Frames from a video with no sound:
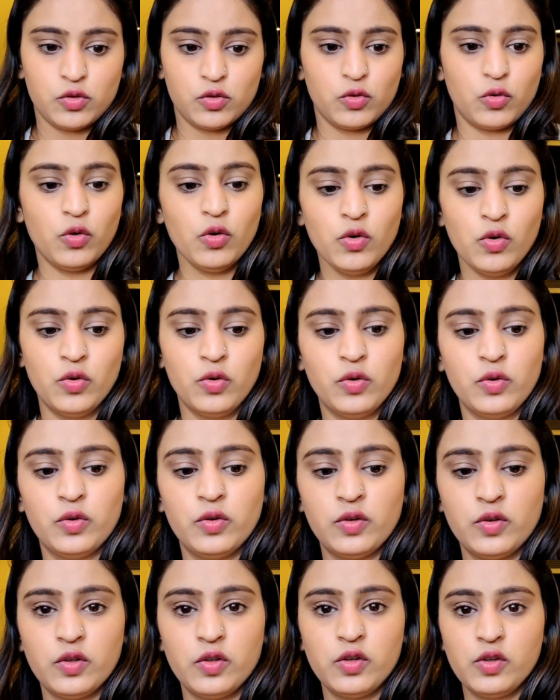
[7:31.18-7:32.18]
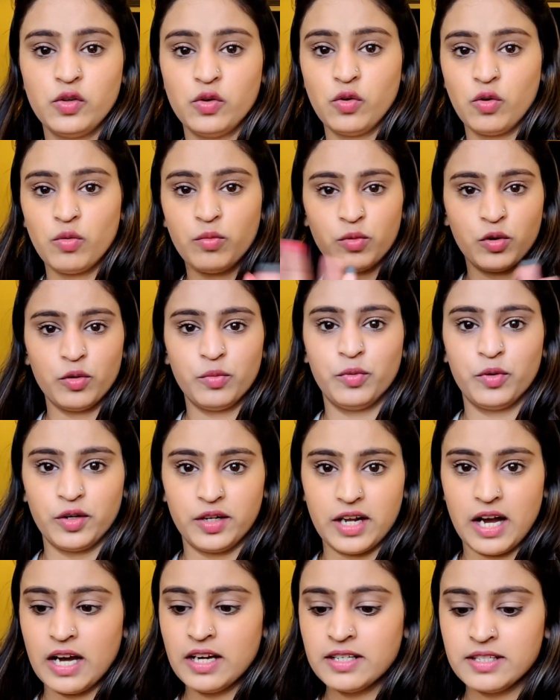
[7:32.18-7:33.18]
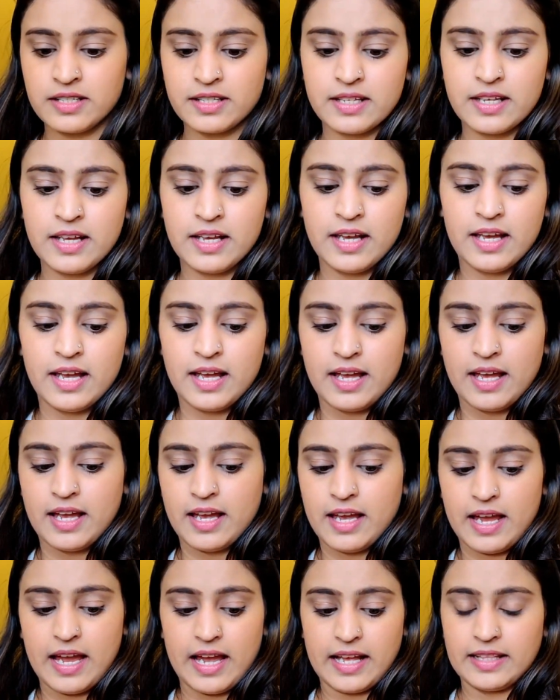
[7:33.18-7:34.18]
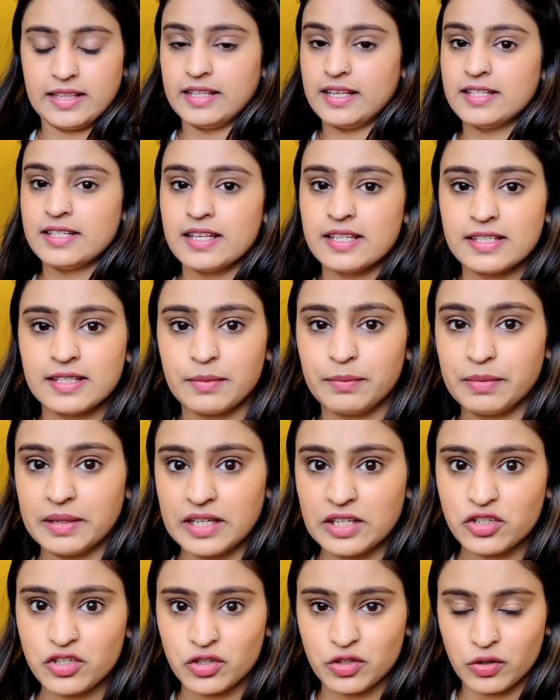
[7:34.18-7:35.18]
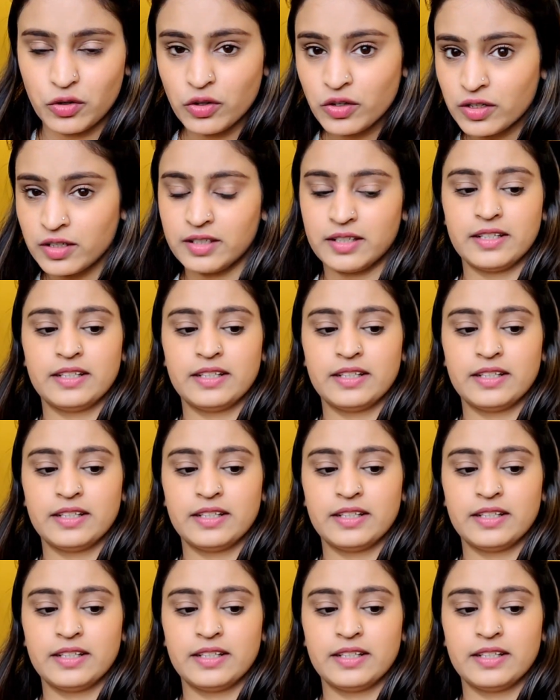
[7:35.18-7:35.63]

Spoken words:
So no more products, and this is the beach look